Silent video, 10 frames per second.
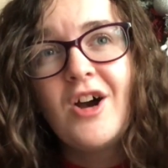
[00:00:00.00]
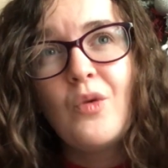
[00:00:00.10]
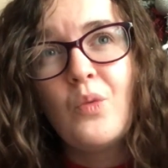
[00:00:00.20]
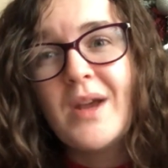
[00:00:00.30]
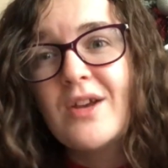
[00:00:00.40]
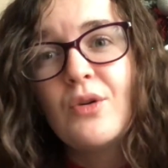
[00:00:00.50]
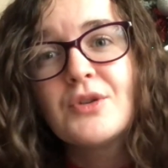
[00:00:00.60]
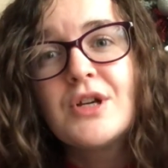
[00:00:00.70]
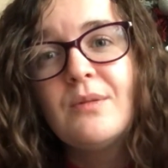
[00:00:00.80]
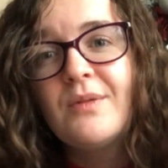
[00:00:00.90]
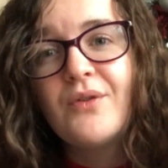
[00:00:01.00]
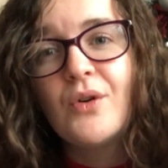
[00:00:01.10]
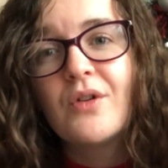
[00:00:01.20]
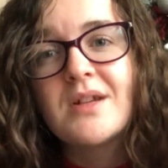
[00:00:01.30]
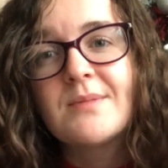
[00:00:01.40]
a week or two
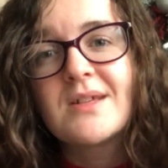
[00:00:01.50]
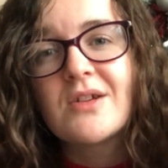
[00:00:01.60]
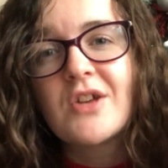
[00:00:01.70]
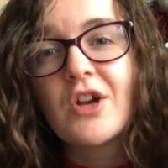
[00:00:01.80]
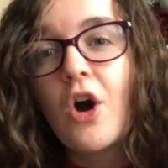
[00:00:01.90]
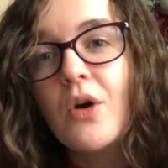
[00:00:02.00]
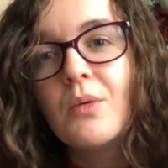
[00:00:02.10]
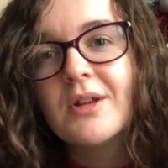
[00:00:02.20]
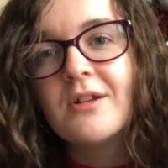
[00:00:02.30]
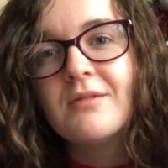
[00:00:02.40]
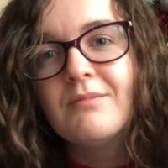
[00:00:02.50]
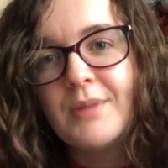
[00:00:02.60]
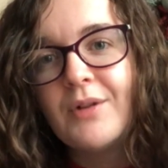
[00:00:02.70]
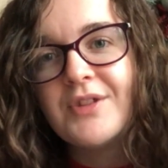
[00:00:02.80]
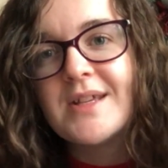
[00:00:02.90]
before Christmas, I was like, I want to
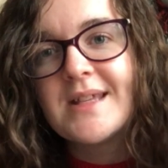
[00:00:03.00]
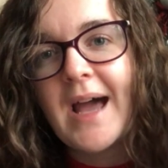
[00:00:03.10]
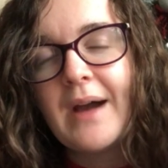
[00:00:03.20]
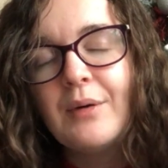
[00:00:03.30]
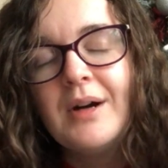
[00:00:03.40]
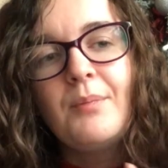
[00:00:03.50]
build this now.